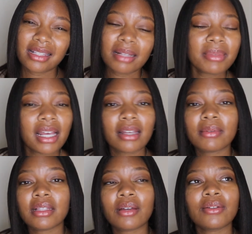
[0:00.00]

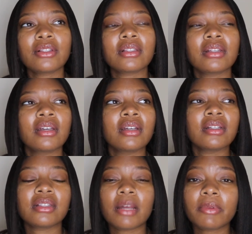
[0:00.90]
sometimes those
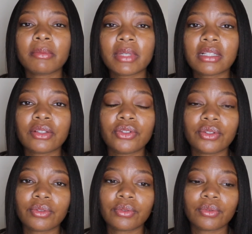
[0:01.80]
supplements
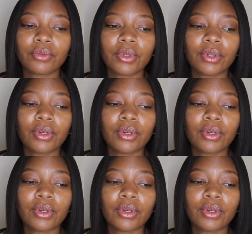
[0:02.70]
do